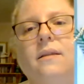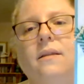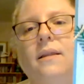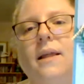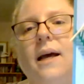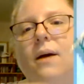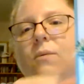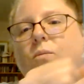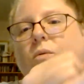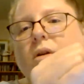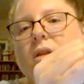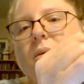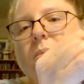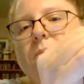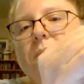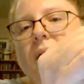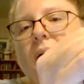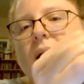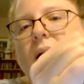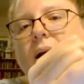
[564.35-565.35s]
that were the
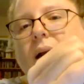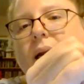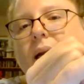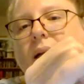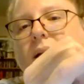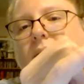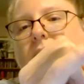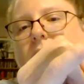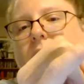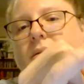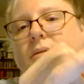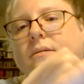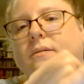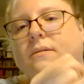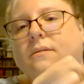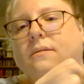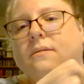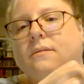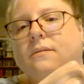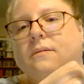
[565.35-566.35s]
pine
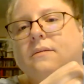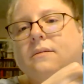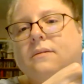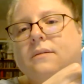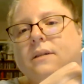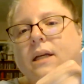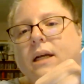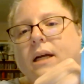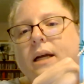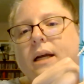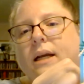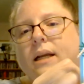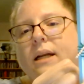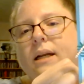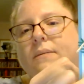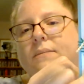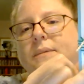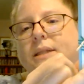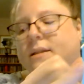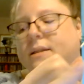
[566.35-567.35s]

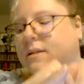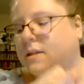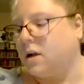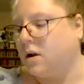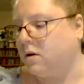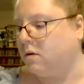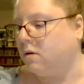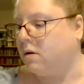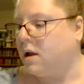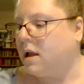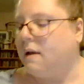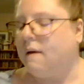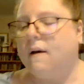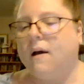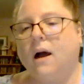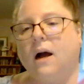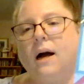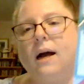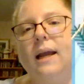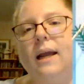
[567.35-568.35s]
items. So
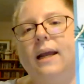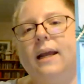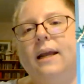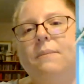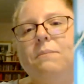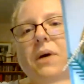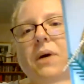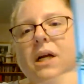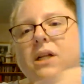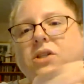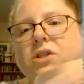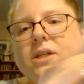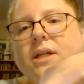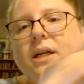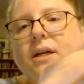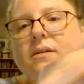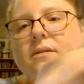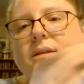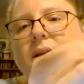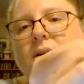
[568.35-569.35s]
I punched
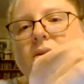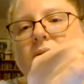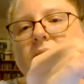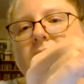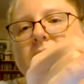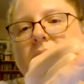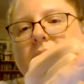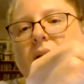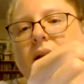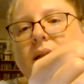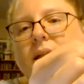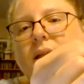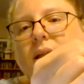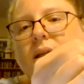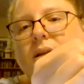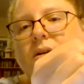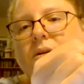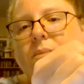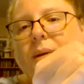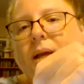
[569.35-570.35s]
out those on
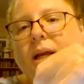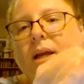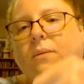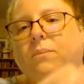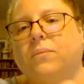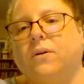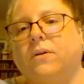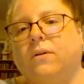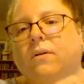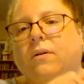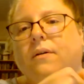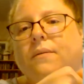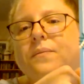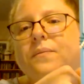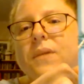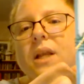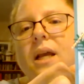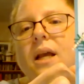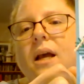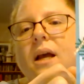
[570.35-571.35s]
glitter paper.
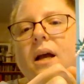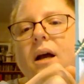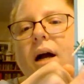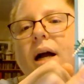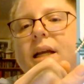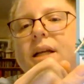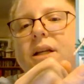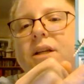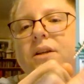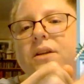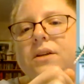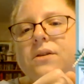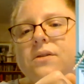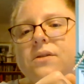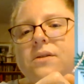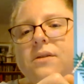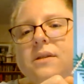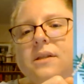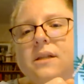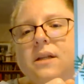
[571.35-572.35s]
I
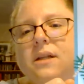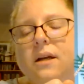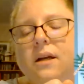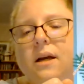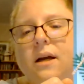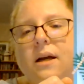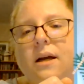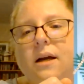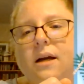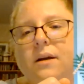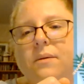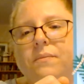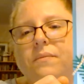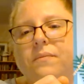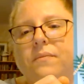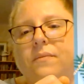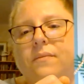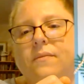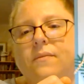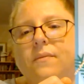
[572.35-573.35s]
used
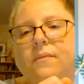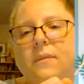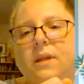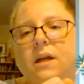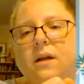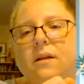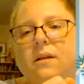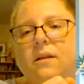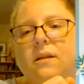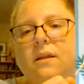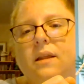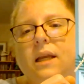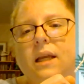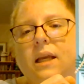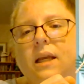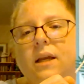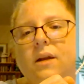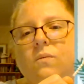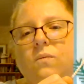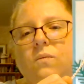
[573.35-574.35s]

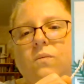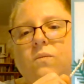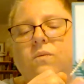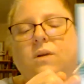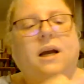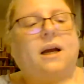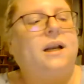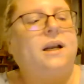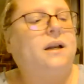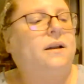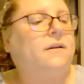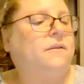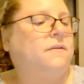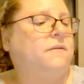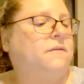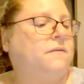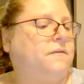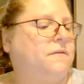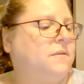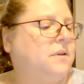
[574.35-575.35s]
the kind
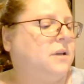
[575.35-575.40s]
of,